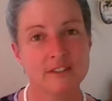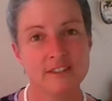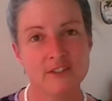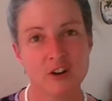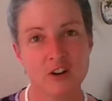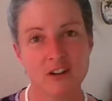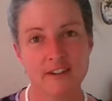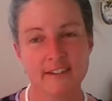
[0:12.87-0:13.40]

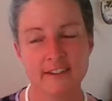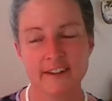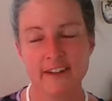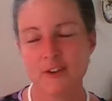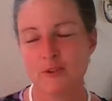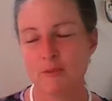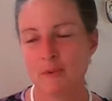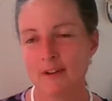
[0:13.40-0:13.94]
start. I
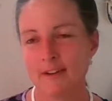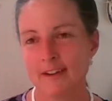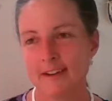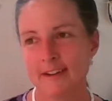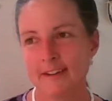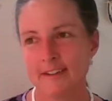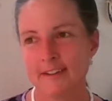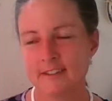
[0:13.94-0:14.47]
know
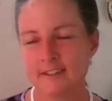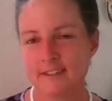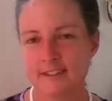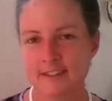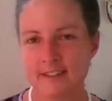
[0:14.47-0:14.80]
mine is.